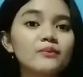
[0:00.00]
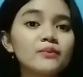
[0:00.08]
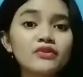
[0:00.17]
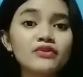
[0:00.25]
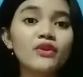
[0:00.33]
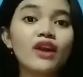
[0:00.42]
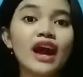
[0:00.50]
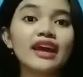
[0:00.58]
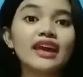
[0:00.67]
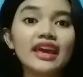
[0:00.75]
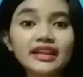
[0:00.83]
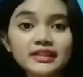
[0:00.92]
Before
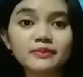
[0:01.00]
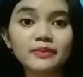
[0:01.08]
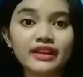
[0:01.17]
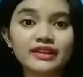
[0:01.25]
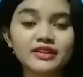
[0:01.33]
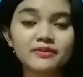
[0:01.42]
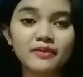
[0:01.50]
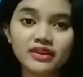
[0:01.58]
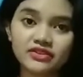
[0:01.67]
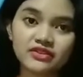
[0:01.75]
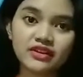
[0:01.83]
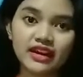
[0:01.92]
I explain the
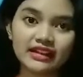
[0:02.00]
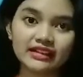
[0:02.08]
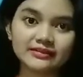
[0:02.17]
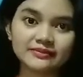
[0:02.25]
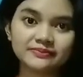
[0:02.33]
material,